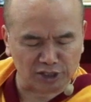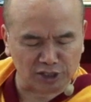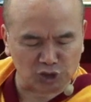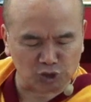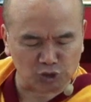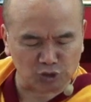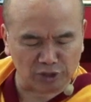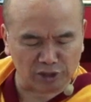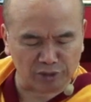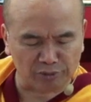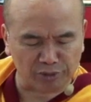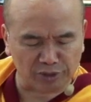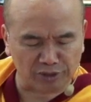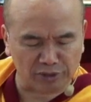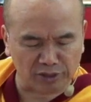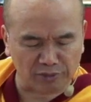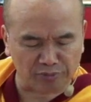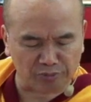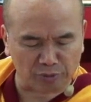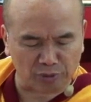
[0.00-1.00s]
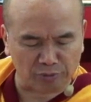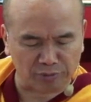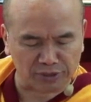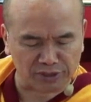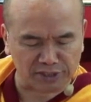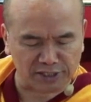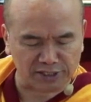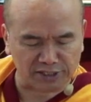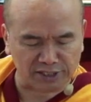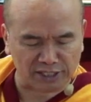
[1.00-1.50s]
does not
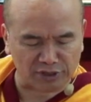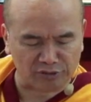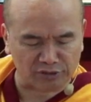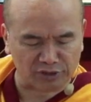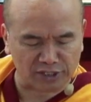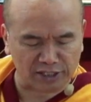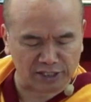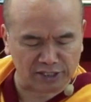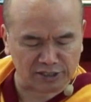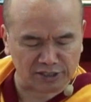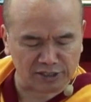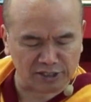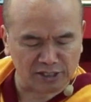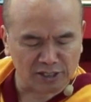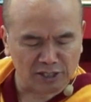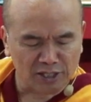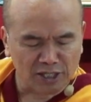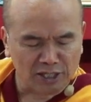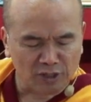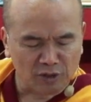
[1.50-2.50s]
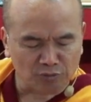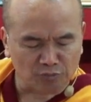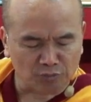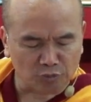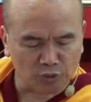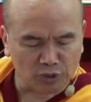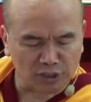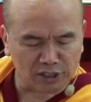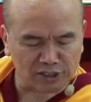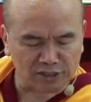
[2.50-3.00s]
possess the aggregates.
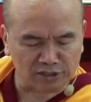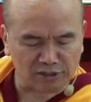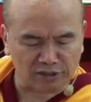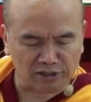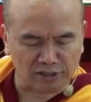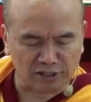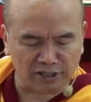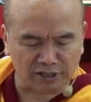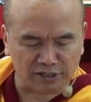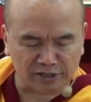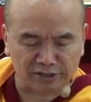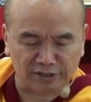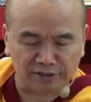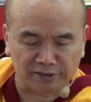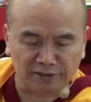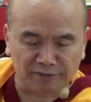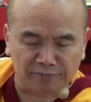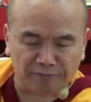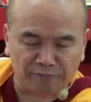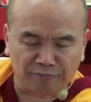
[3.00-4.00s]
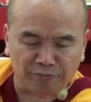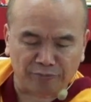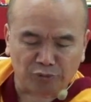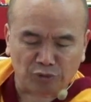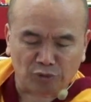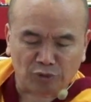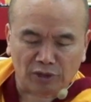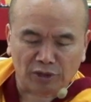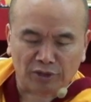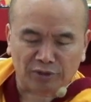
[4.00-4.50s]
What is the Tathagata?
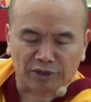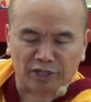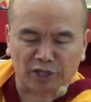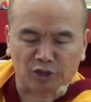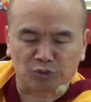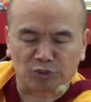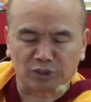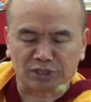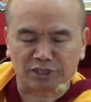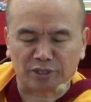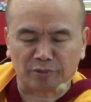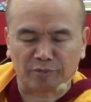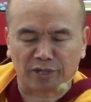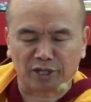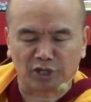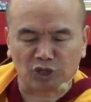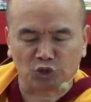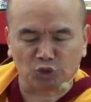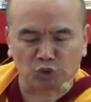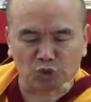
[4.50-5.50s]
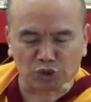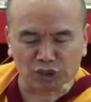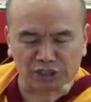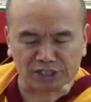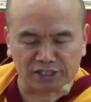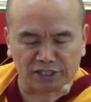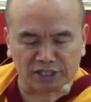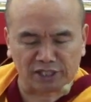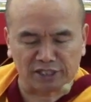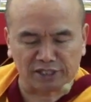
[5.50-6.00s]
That which dependent
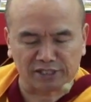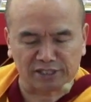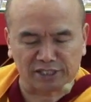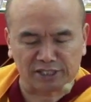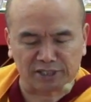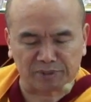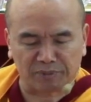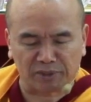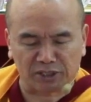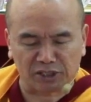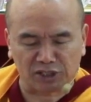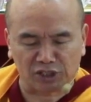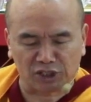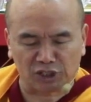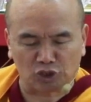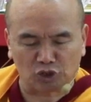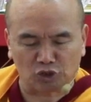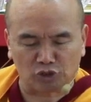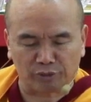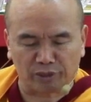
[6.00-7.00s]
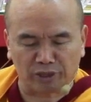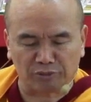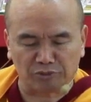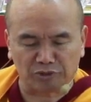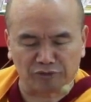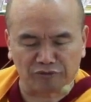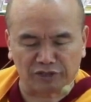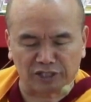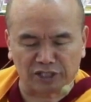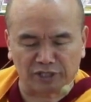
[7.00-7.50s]
originates is posited to be empty
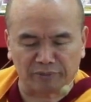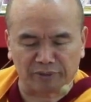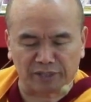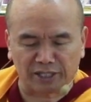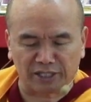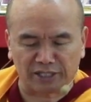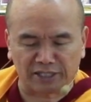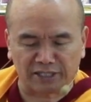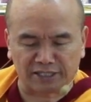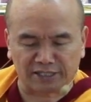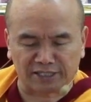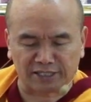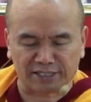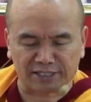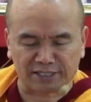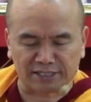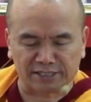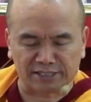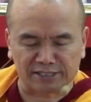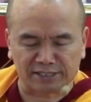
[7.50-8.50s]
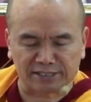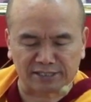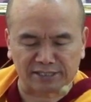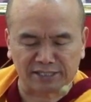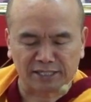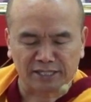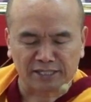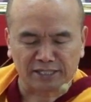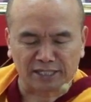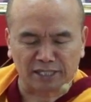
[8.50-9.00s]
of independent existence.
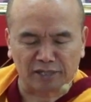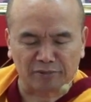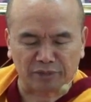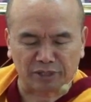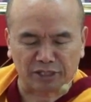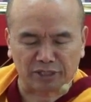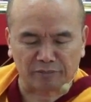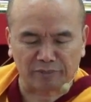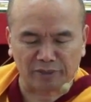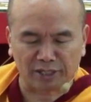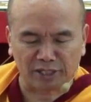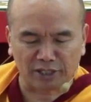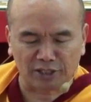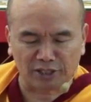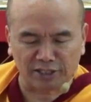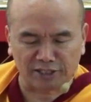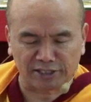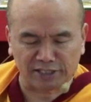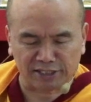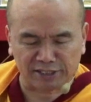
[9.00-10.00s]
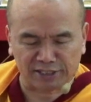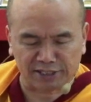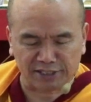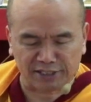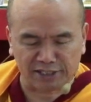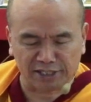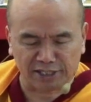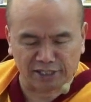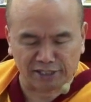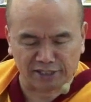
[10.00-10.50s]
That which dependently
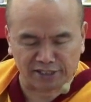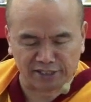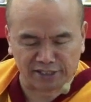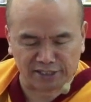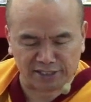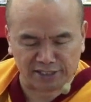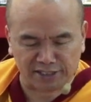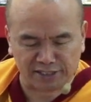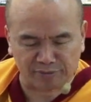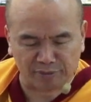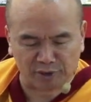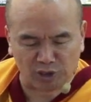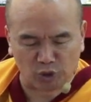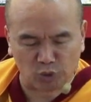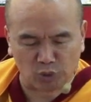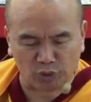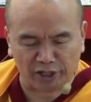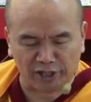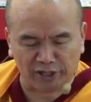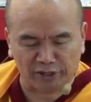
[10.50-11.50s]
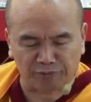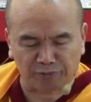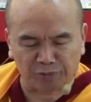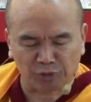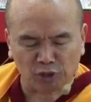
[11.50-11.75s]
designated, this is the middle way.